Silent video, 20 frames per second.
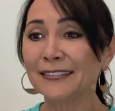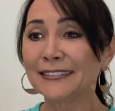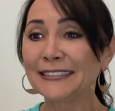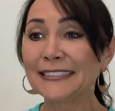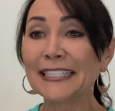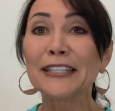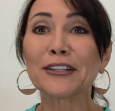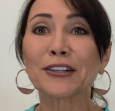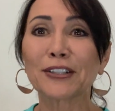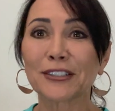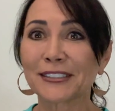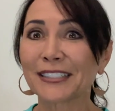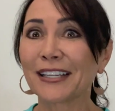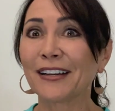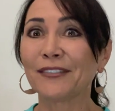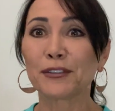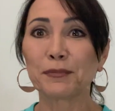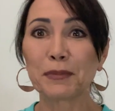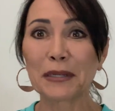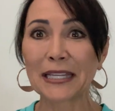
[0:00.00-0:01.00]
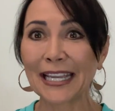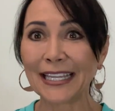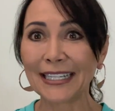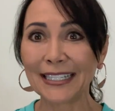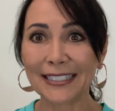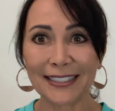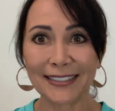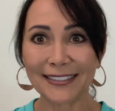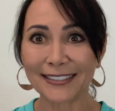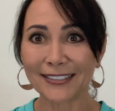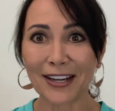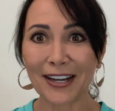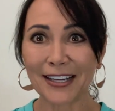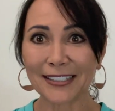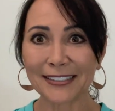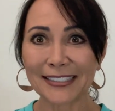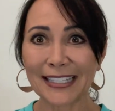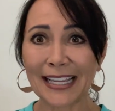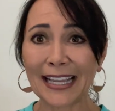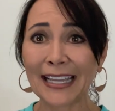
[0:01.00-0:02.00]
dinners of spaghetti
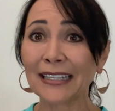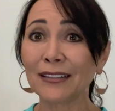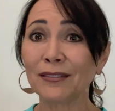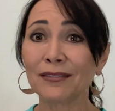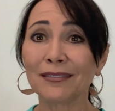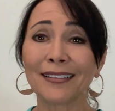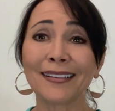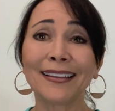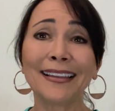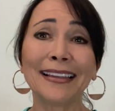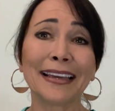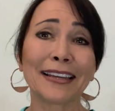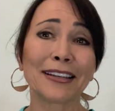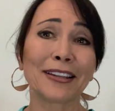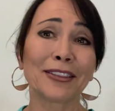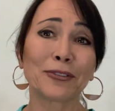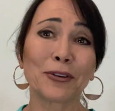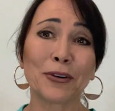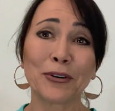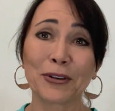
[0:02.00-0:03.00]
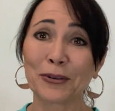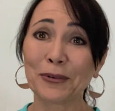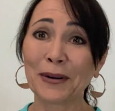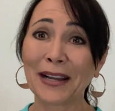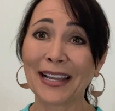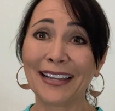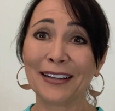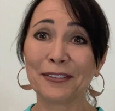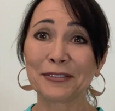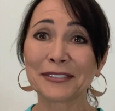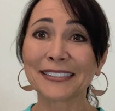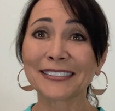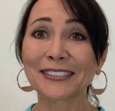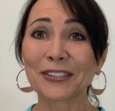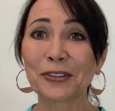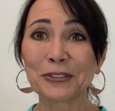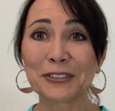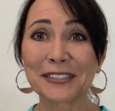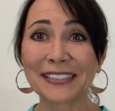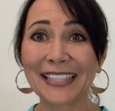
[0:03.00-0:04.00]
sauce and he had to throw it away. It was
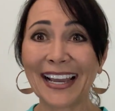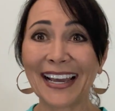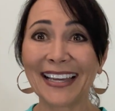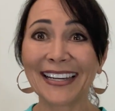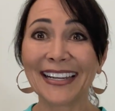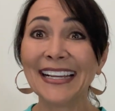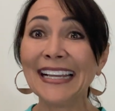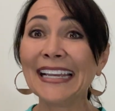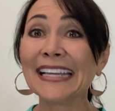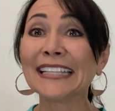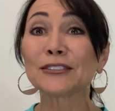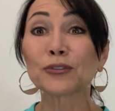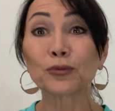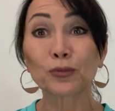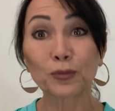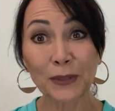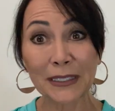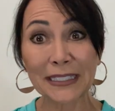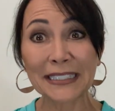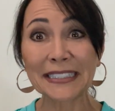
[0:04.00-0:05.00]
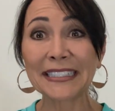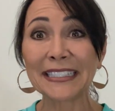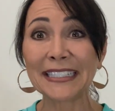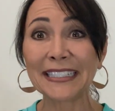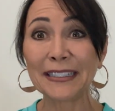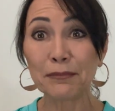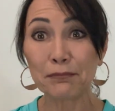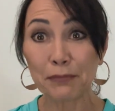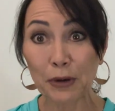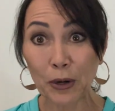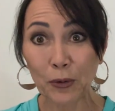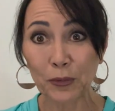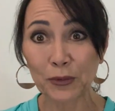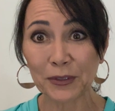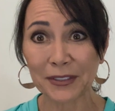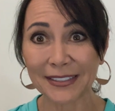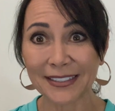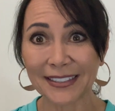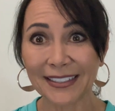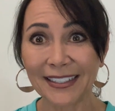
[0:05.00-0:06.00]
so sad. It's really
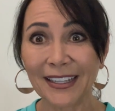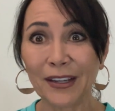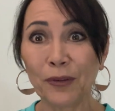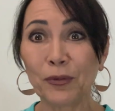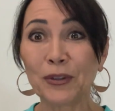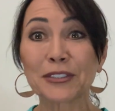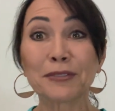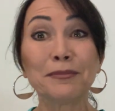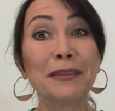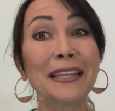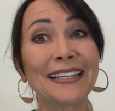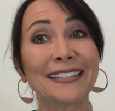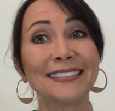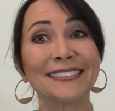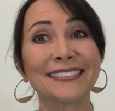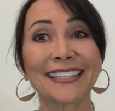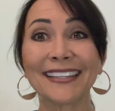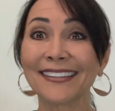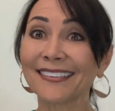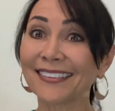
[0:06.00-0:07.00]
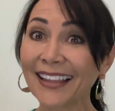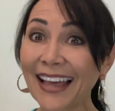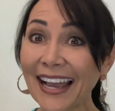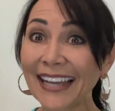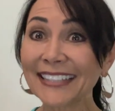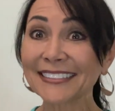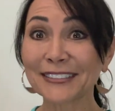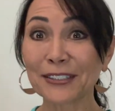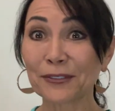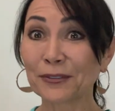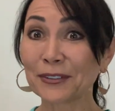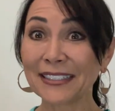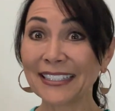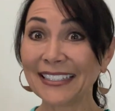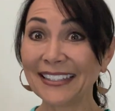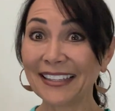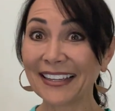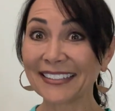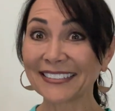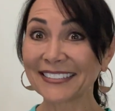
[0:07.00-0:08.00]
potent, which means it lasts a really
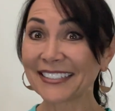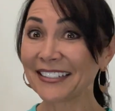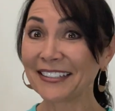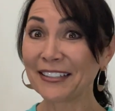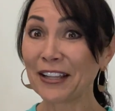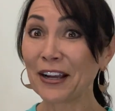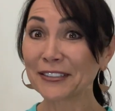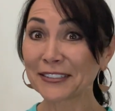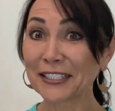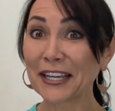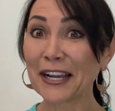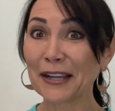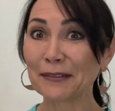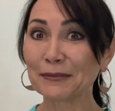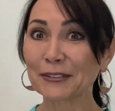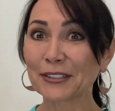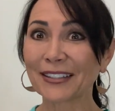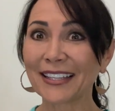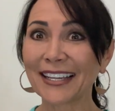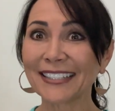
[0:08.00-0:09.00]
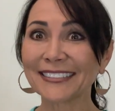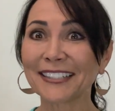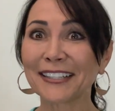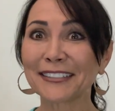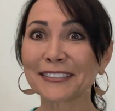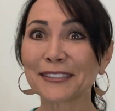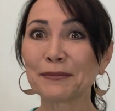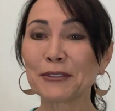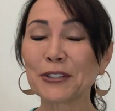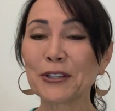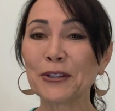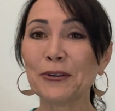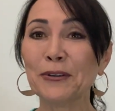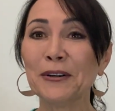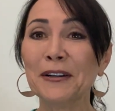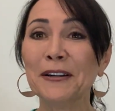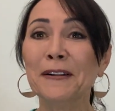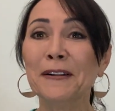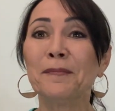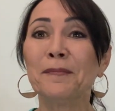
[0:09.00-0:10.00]
long, long time. So that's awesome too.
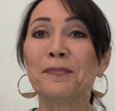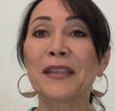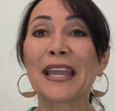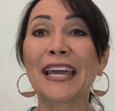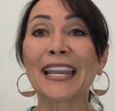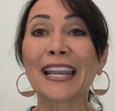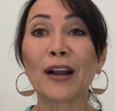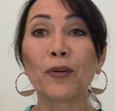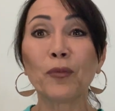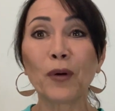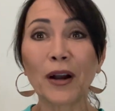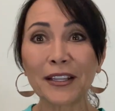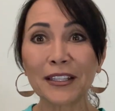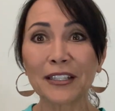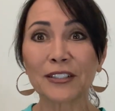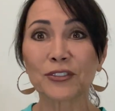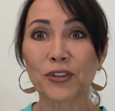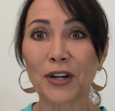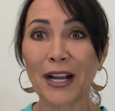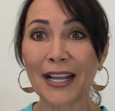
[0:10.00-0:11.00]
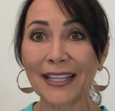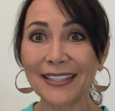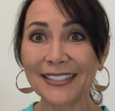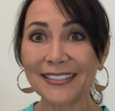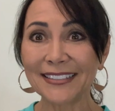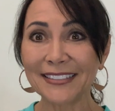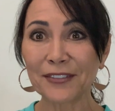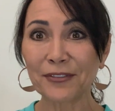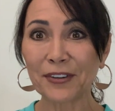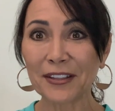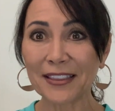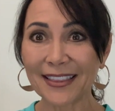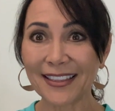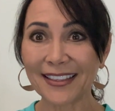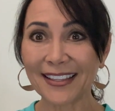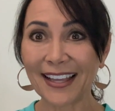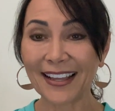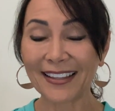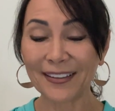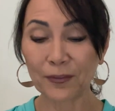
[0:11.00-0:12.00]
And I want you to try these
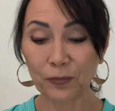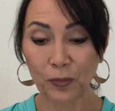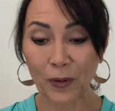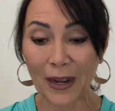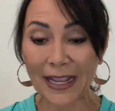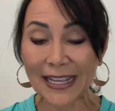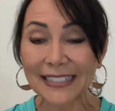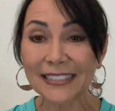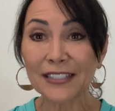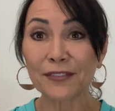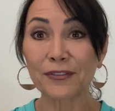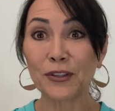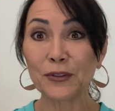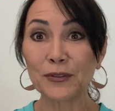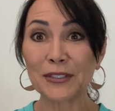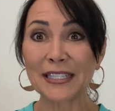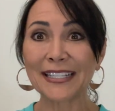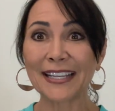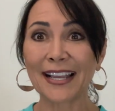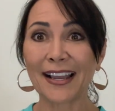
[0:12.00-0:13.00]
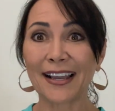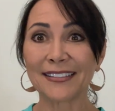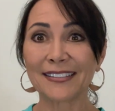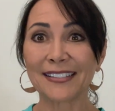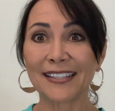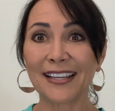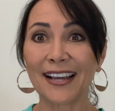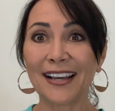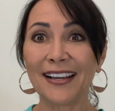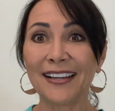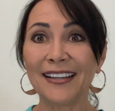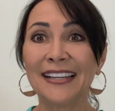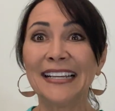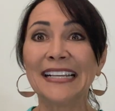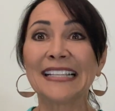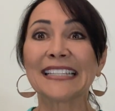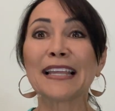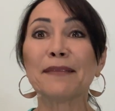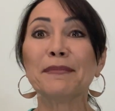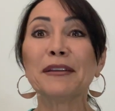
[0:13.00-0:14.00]
different ways of using cassia.
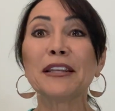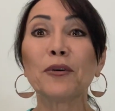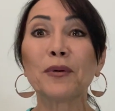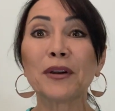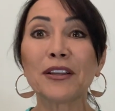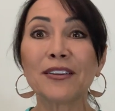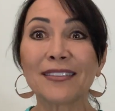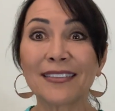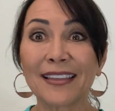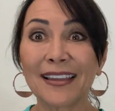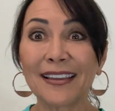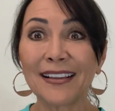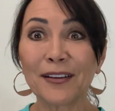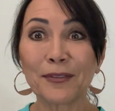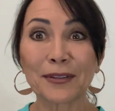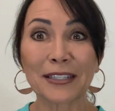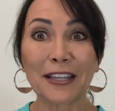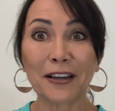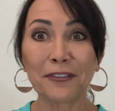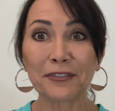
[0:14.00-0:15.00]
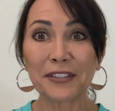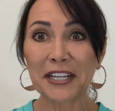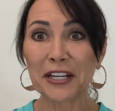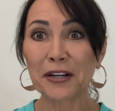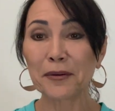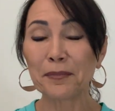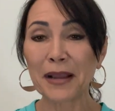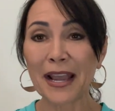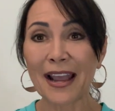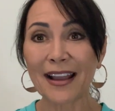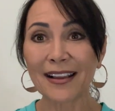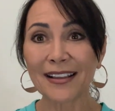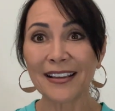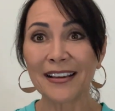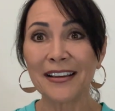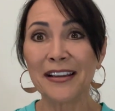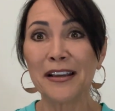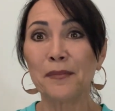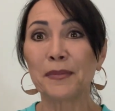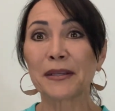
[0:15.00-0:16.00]
Let me know what you think. Would love to hear
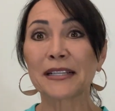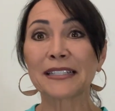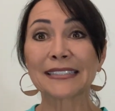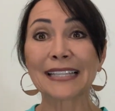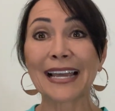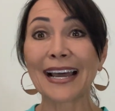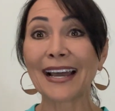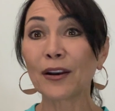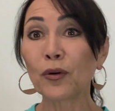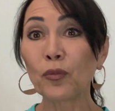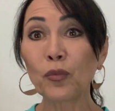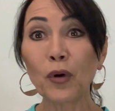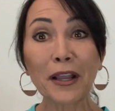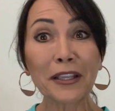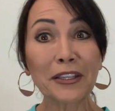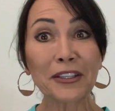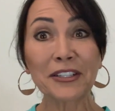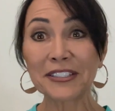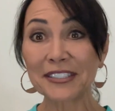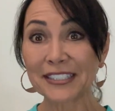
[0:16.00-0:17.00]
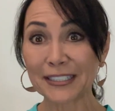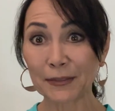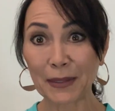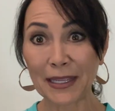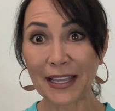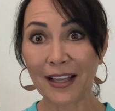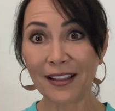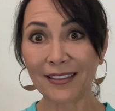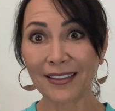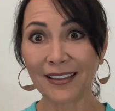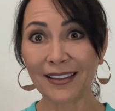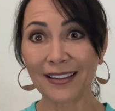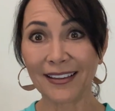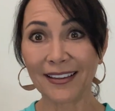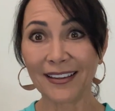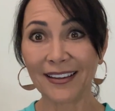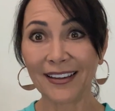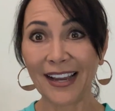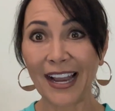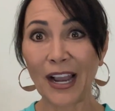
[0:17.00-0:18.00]
back because I don't want you to just be healthy.
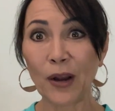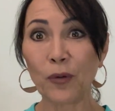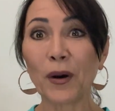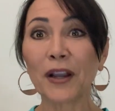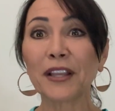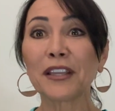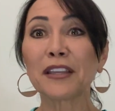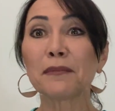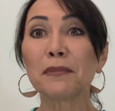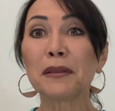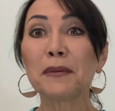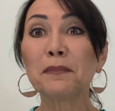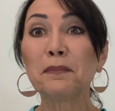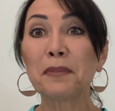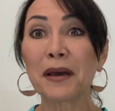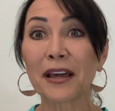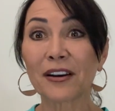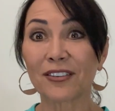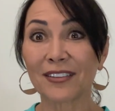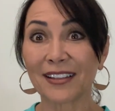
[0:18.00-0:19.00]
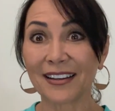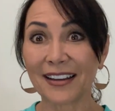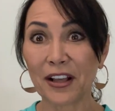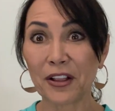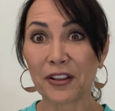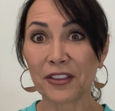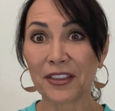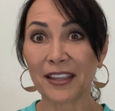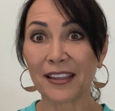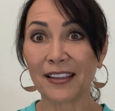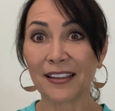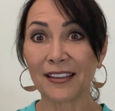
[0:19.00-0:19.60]
I want you to be better than healthy.